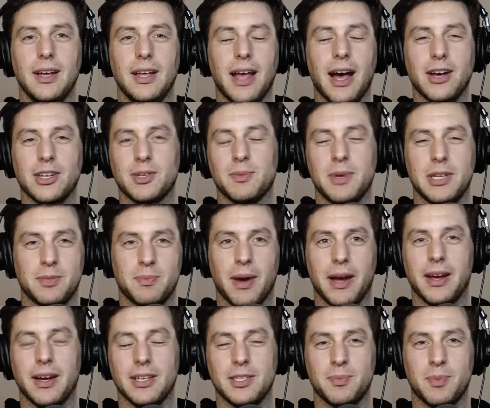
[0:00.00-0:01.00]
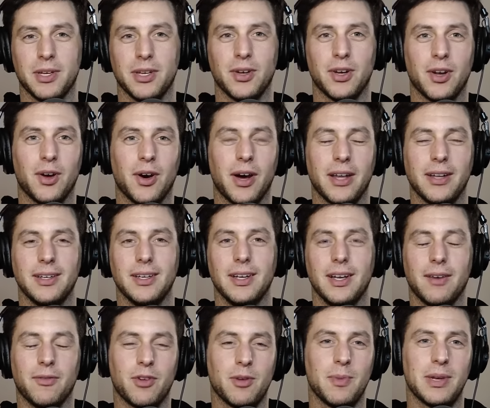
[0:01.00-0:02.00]
That was a miss by us, but you know what?
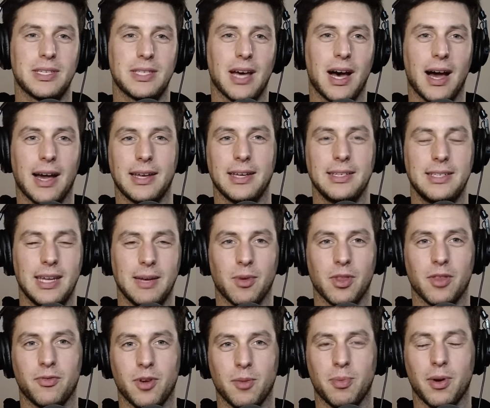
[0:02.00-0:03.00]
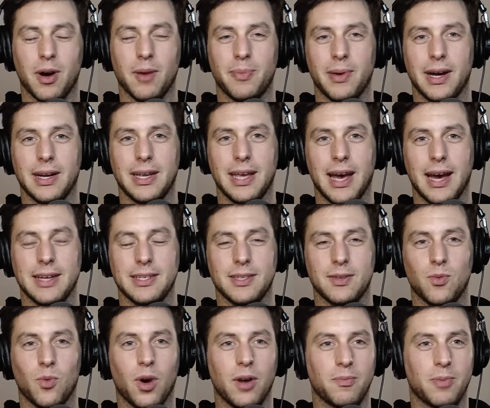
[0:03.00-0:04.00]
We missed the hockey team on the football podcast,
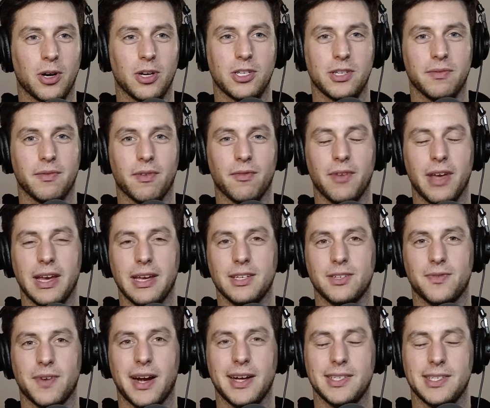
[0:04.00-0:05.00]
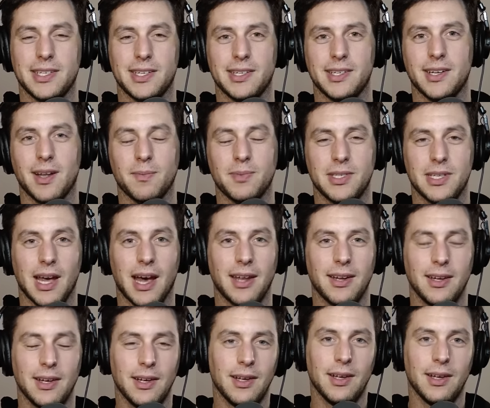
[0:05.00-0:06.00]
and one person from Vegas finds it an
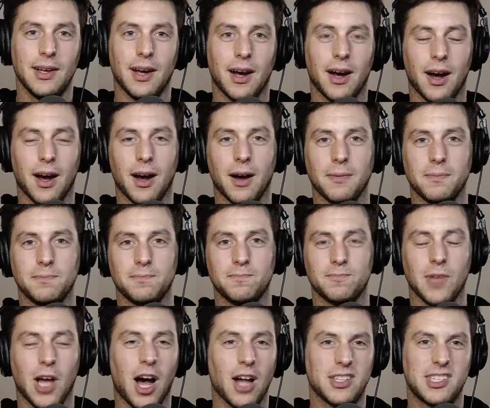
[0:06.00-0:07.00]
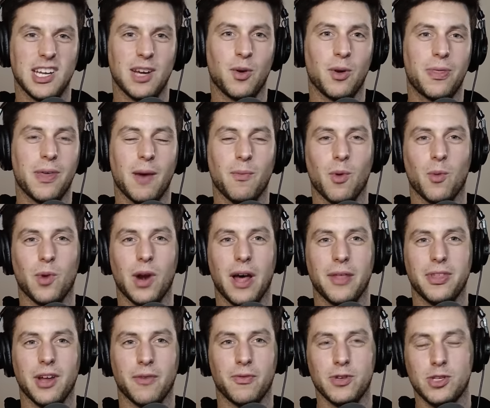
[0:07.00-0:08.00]
upset. Um, I'll deal with them when we're
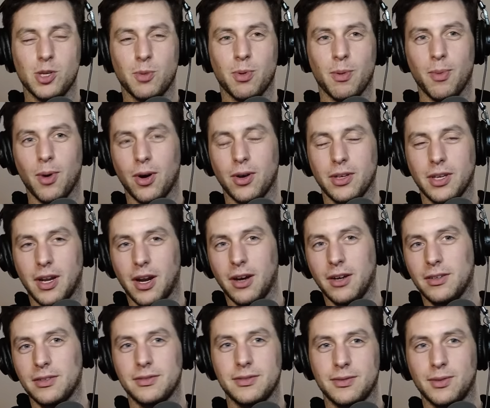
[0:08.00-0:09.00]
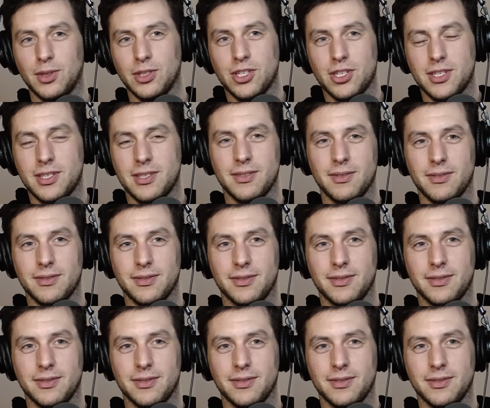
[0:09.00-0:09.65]
out there for Super Bowl. You know. We'll just there